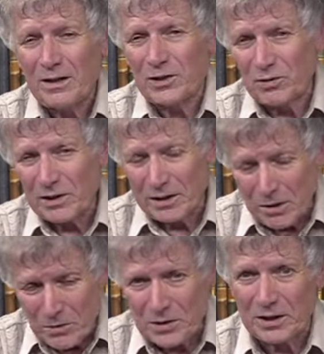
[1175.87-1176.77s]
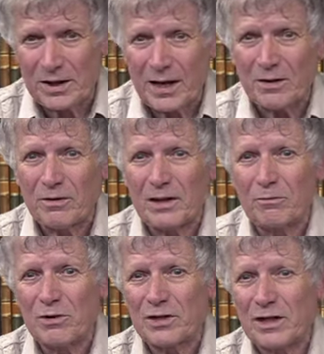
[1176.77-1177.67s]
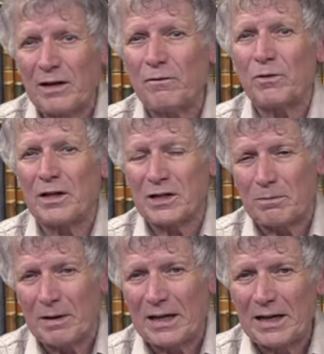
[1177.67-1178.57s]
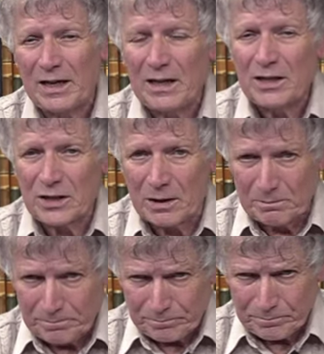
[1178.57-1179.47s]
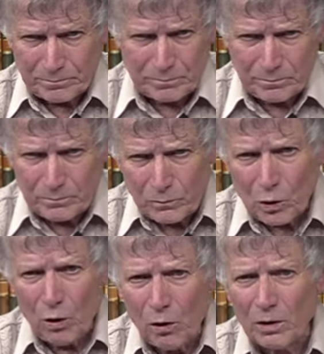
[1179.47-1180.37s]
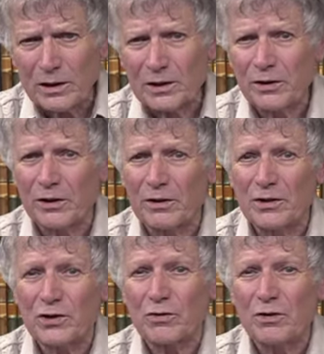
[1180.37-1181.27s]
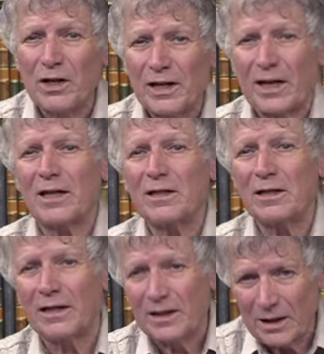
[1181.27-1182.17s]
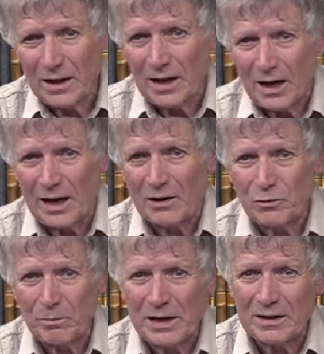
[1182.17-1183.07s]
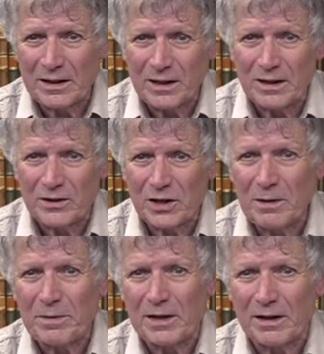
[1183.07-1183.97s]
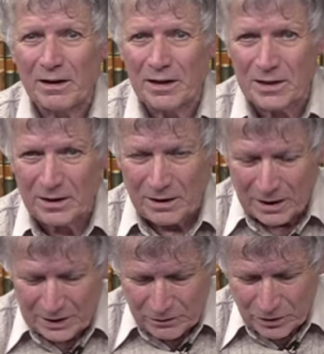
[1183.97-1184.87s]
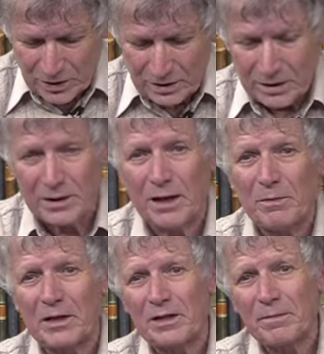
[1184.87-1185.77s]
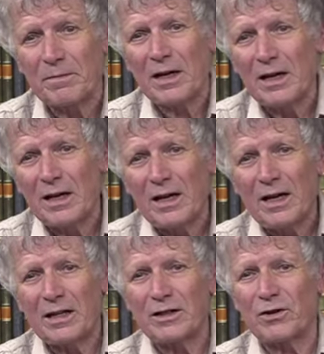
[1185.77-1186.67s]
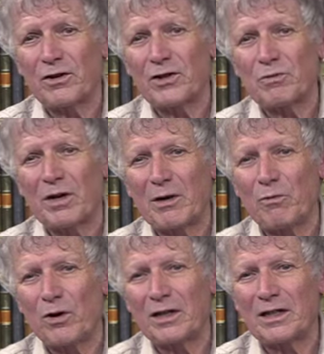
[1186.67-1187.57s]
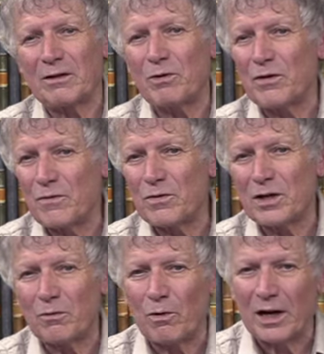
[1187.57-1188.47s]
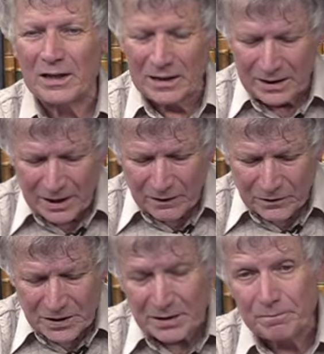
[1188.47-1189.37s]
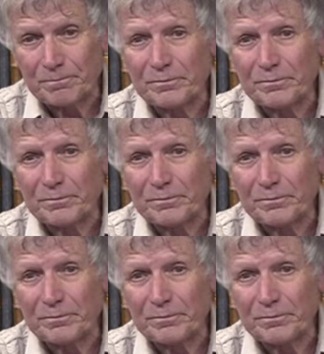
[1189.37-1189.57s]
The story goes that Catherine was influenced by some older girls who candidly allowed men in the sleeping areas at night for entertainment, and the girls were rewarded with food and wine and gifts.